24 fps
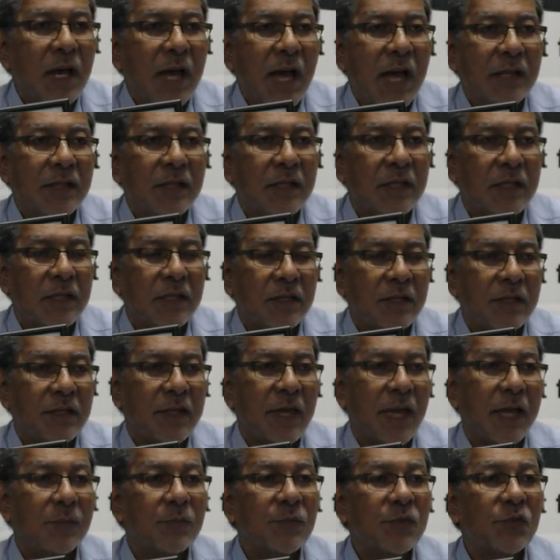And
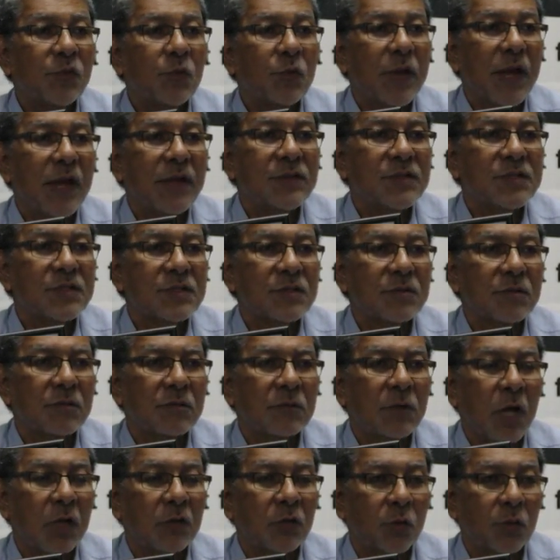he helped students
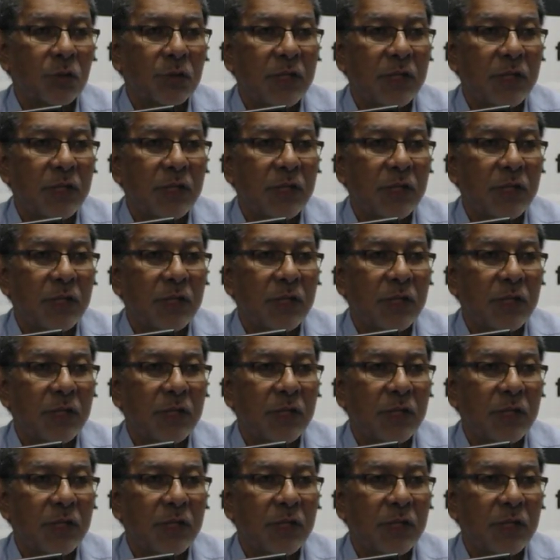not